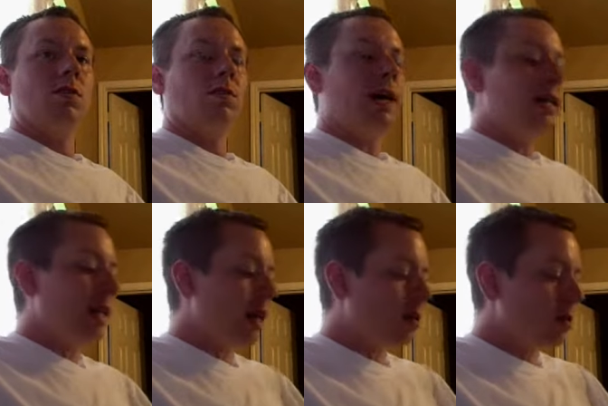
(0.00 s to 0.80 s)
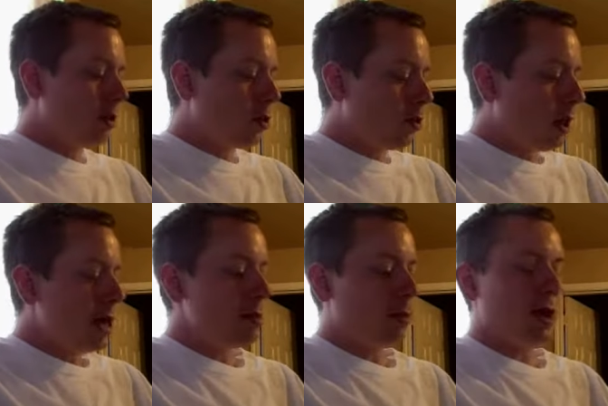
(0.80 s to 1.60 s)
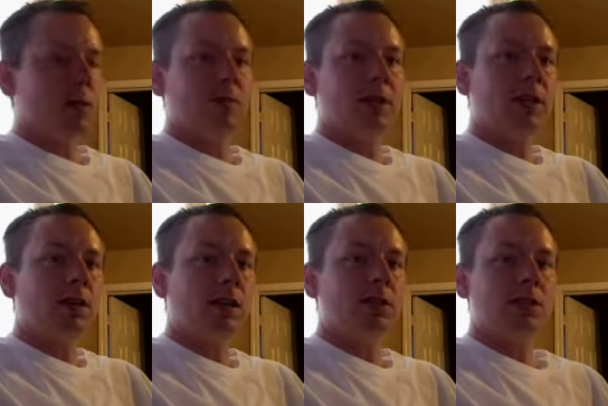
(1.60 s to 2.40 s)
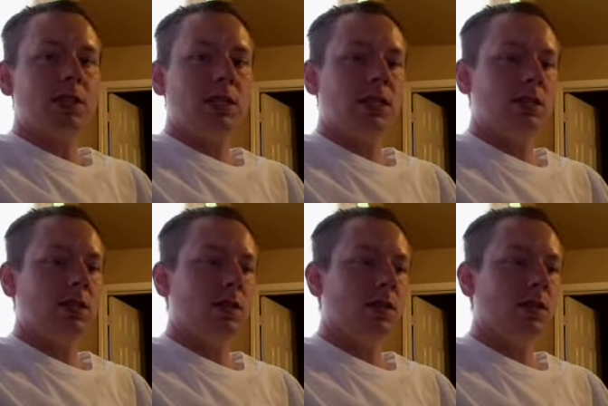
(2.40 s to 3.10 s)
Right now, the crime problem in our inner cities